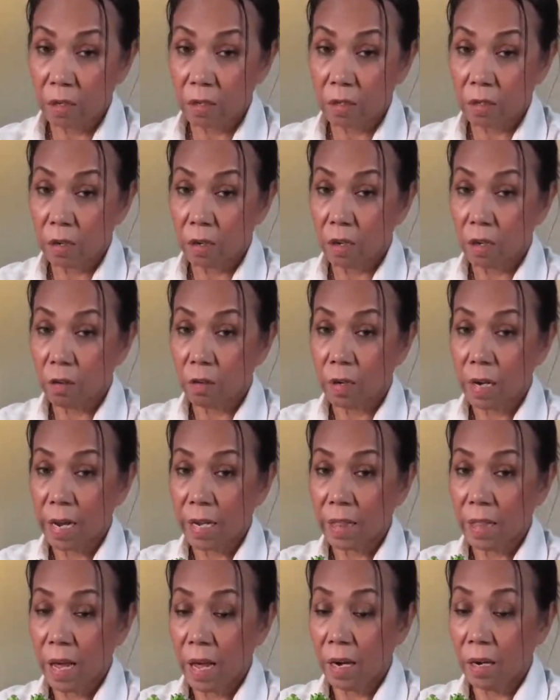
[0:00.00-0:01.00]
So it looked like
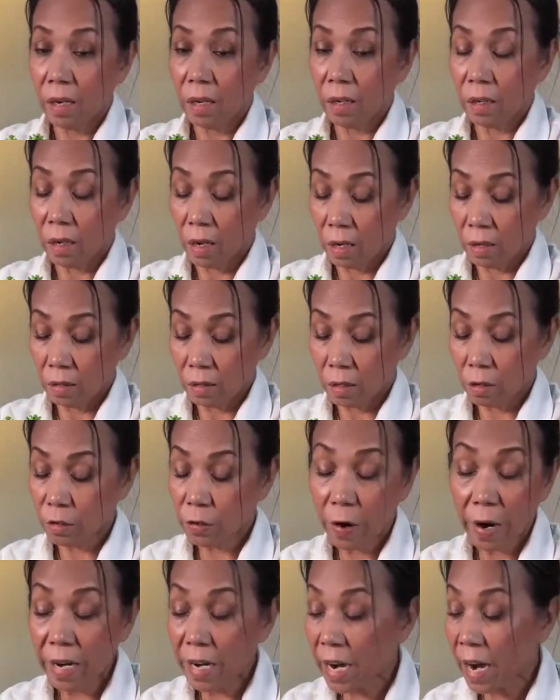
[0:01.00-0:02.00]
that. So
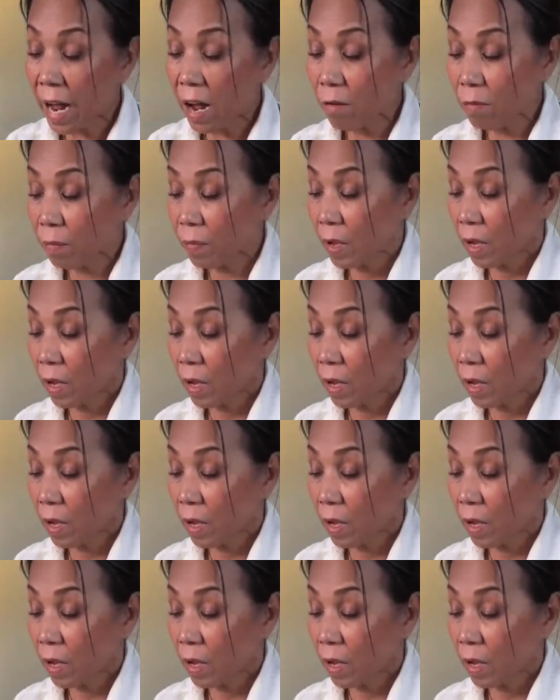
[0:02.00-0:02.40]
try it out.